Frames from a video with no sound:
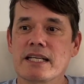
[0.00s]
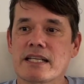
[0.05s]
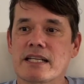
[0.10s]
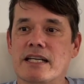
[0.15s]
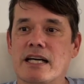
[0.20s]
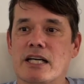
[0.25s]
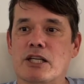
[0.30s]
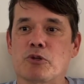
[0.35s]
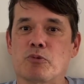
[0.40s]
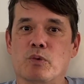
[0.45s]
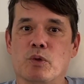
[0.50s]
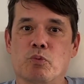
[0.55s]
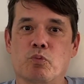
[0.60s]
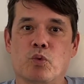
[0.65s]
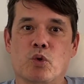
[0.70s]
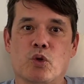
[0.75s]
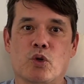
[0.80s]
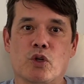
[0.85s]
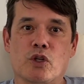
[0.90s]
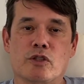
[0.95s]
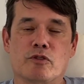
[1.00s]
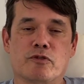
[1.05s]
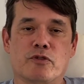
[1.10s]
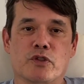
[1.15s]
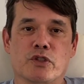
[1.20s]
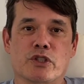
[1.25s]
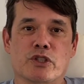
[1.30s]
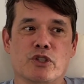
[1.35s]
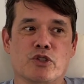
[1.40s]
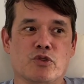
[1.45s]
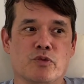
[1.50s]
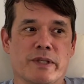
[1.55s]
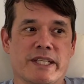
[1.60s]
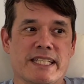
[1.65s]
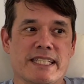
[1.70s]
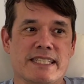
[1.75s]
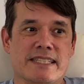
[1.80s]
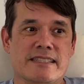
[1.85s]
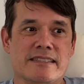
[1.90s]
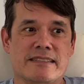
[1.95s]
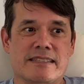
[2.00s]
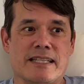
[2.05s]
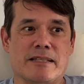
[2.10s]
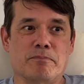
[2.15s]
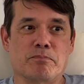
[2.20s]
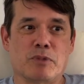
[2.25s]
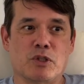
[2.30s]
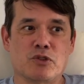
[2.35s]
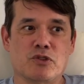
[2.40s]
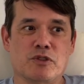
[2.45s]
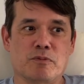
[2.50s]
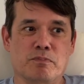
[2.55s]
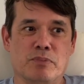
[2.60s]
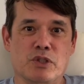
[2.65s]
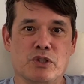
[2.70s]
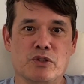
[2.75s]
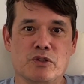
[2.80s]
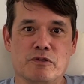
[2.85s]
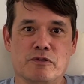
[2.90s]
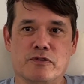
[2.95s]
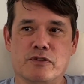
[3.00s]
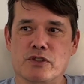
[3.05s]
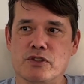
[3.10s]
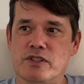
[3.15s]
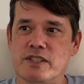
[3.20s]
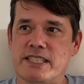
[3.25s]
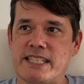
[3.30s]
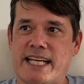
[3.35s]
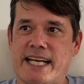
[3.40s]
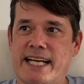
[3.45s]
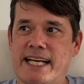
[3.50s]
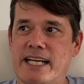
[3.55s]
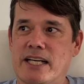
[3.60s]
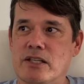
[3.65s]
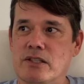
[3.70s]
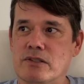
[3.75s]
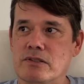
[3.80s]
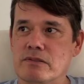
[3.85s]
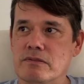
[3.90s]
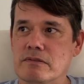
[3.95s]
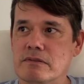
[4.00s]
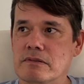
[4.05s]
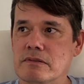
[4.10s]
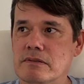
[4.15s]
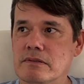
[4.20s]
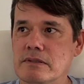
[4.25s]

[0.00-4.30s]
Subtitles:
got a reward for the greenest and most beautiful town.